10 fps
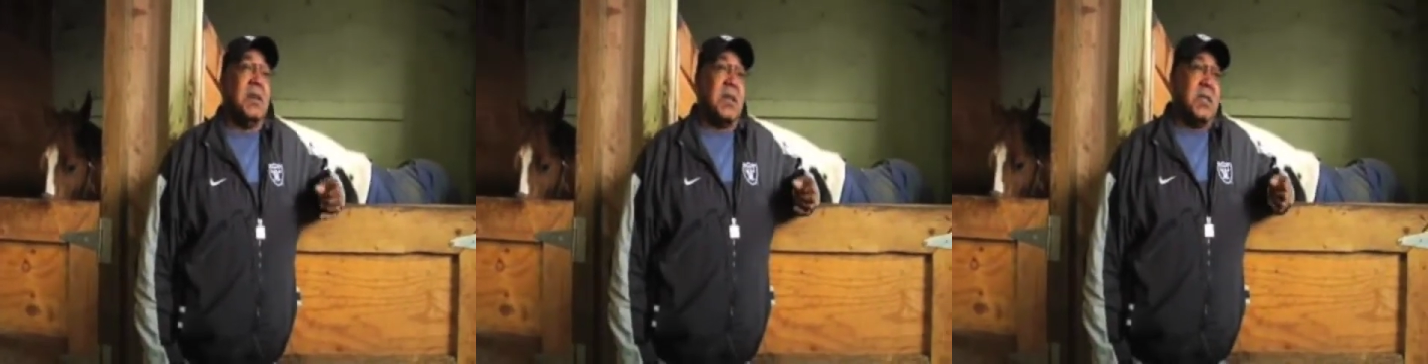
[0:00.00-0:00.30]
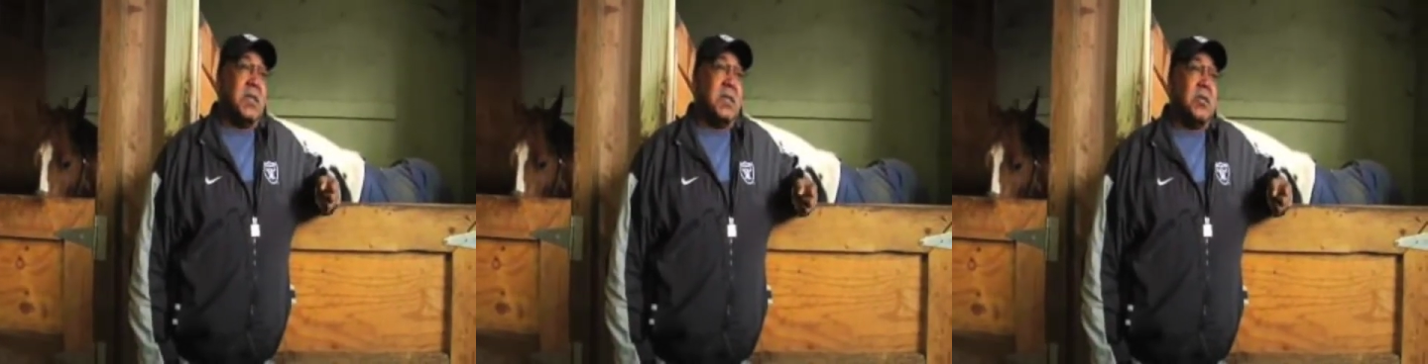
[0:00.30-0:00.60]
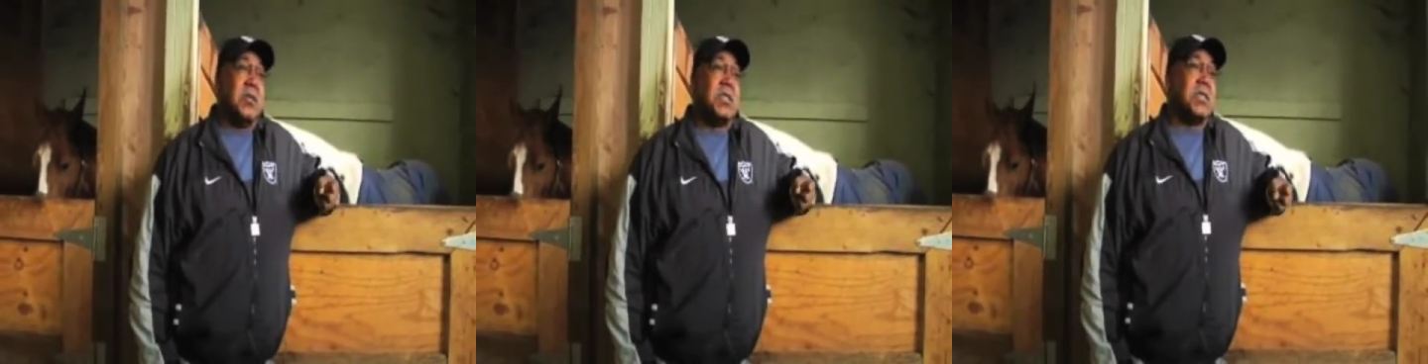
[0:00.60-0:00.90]
Because
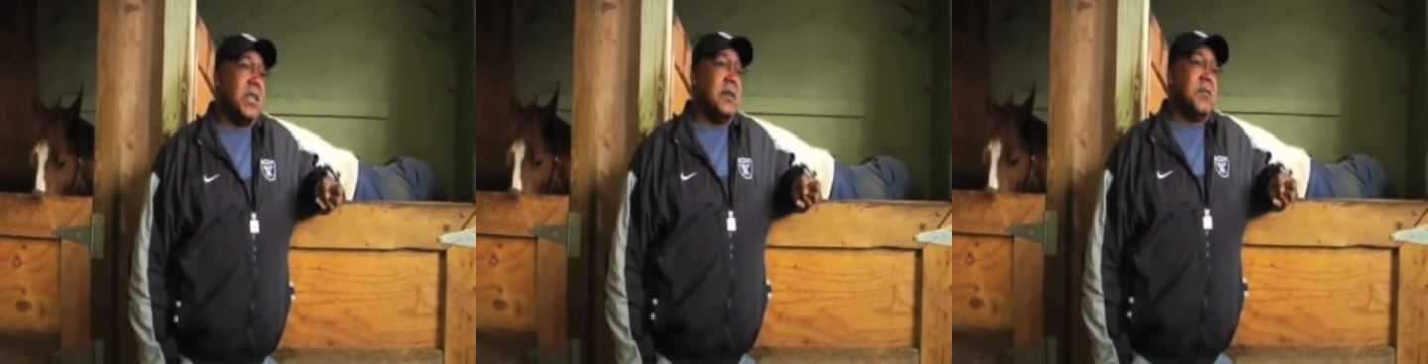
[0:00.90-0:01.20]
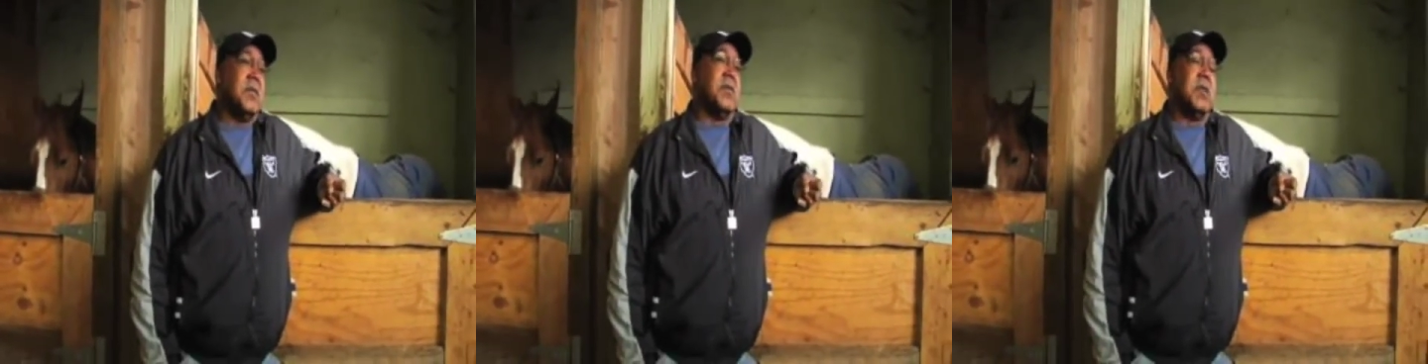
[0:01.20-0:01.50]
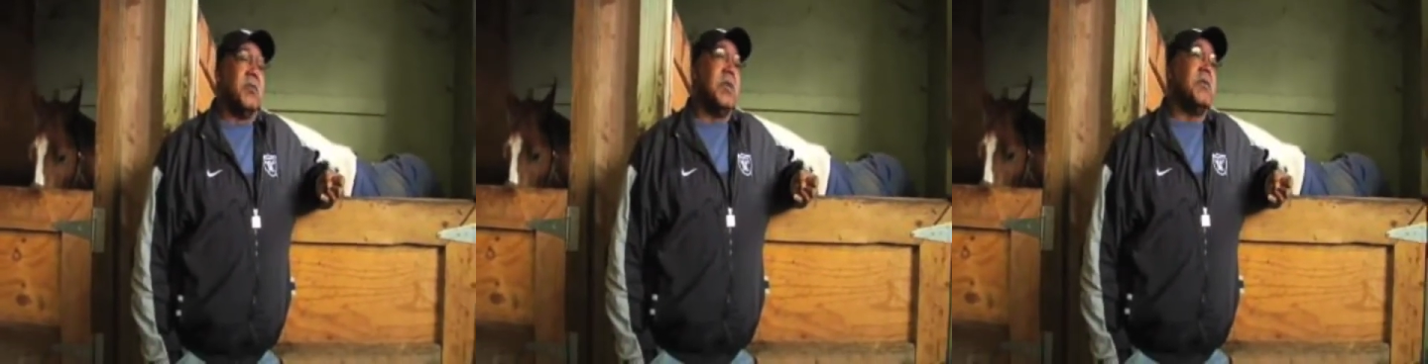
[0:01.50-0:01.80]
during
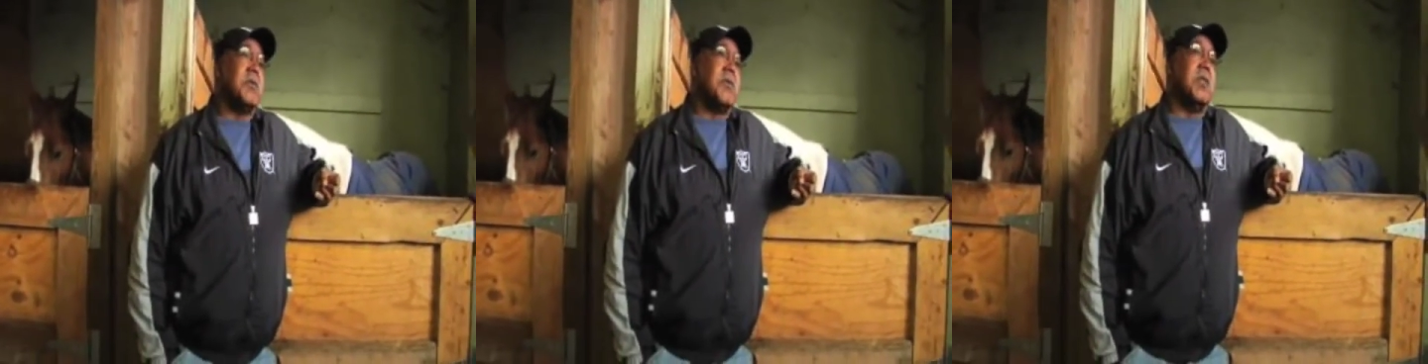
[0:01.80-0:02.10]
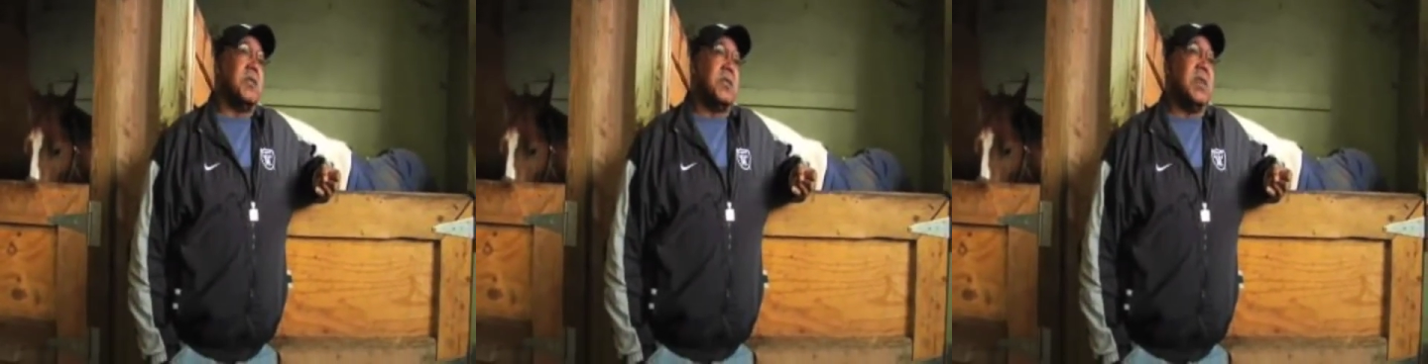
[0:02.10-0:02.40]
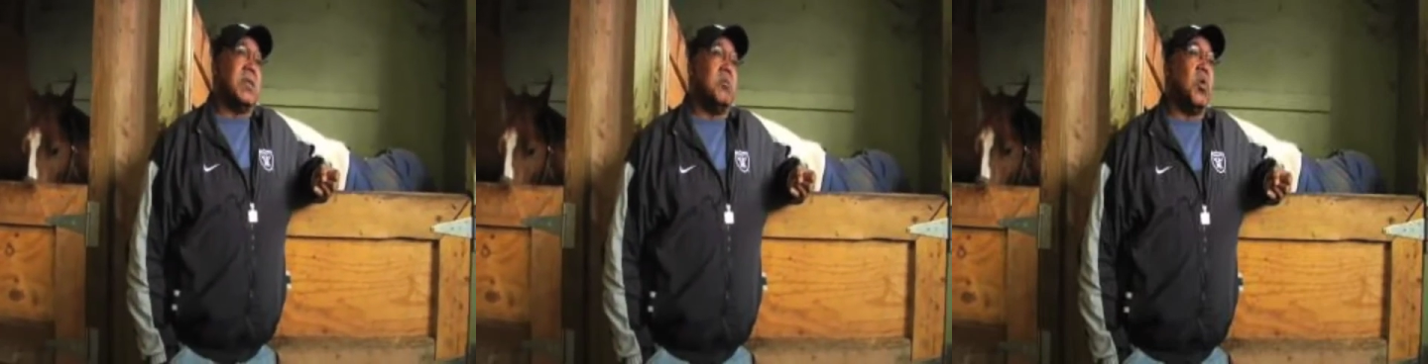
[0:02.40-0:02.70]
slavery, we were referred
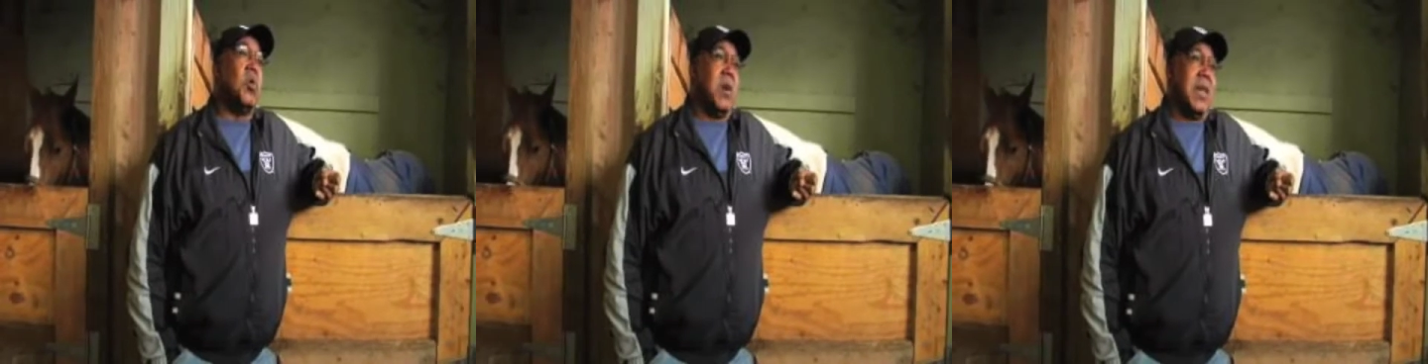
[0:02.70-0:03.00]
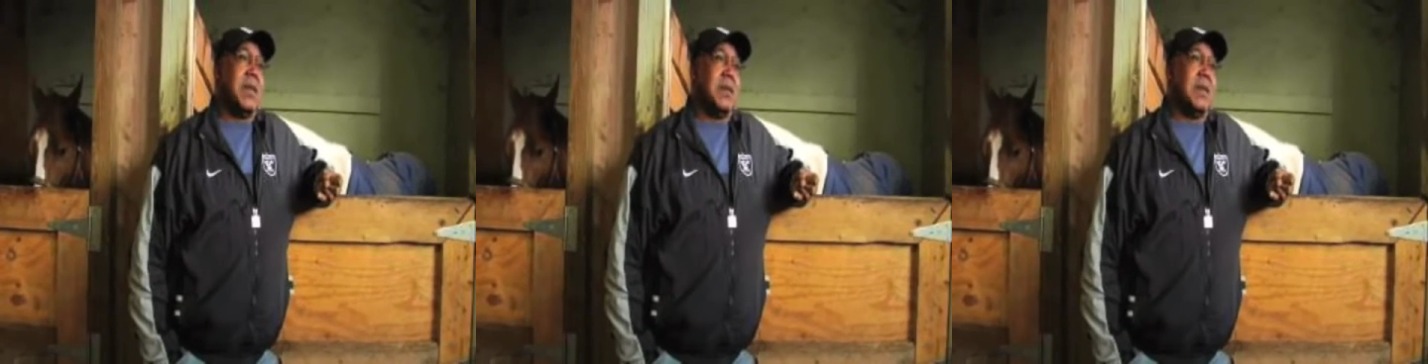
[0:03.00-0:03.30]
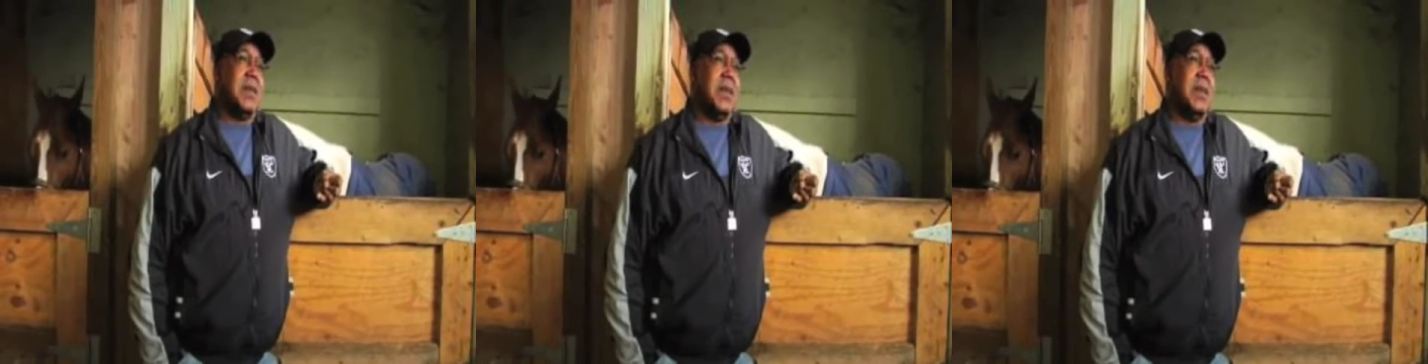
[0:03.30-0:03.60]
to as boy.
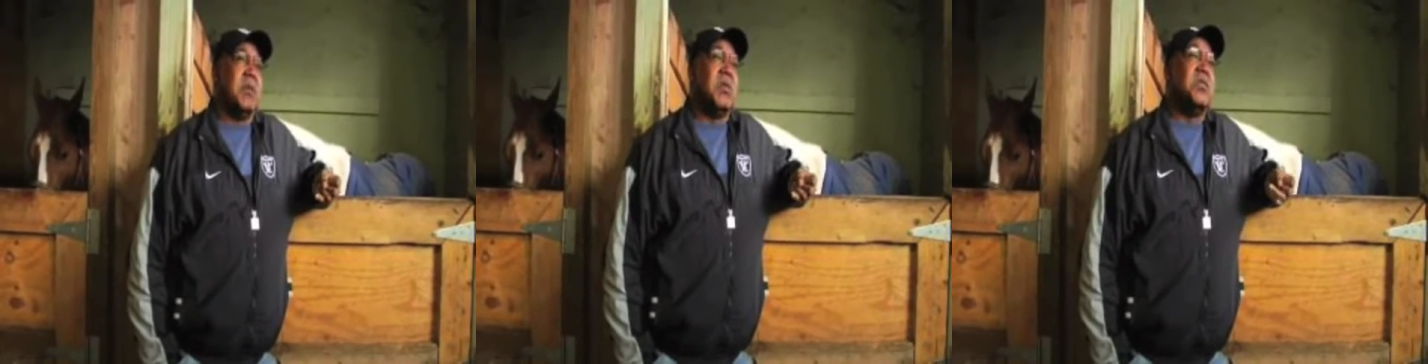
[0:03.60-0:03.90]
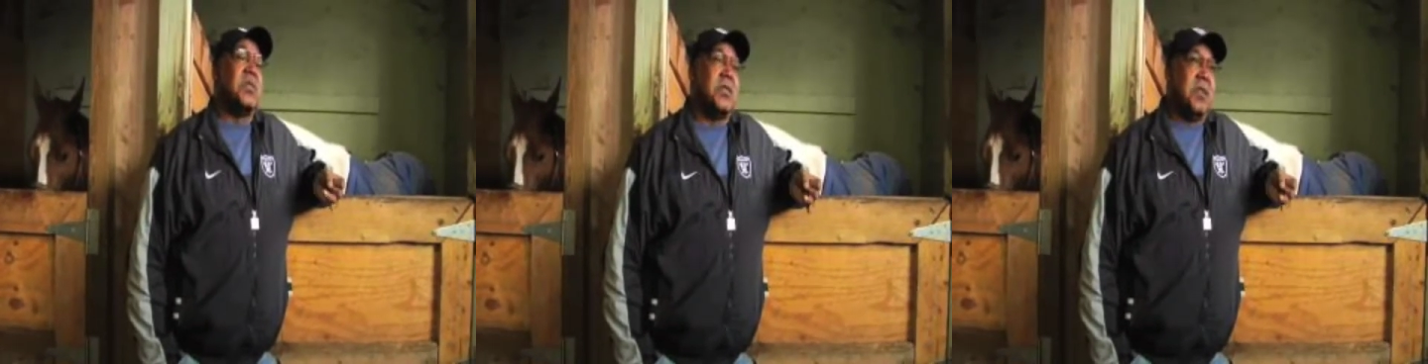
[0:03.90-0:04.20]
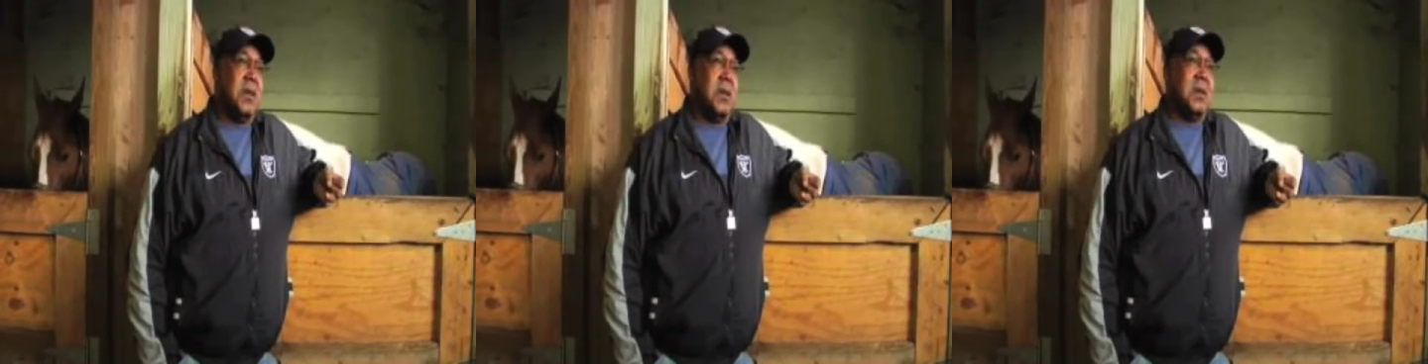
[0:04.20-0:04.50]
We took
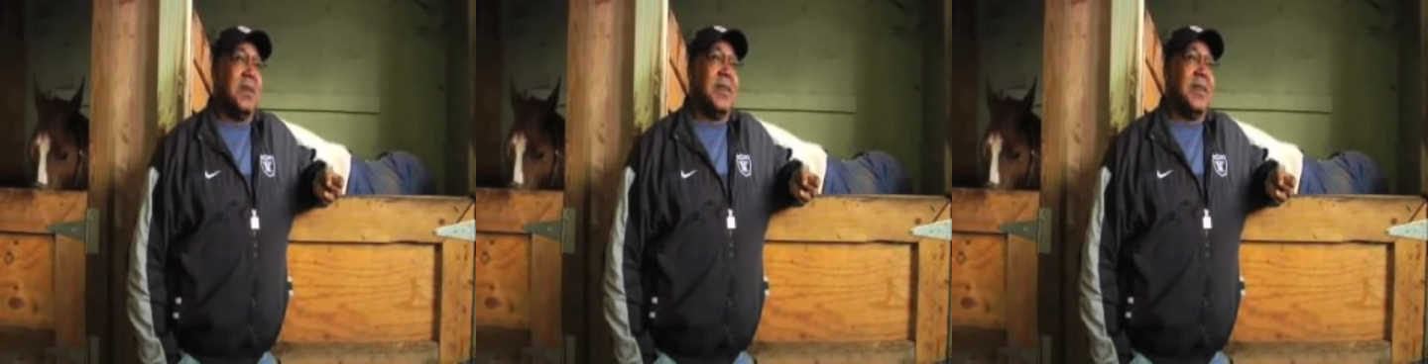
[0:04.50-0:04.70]
to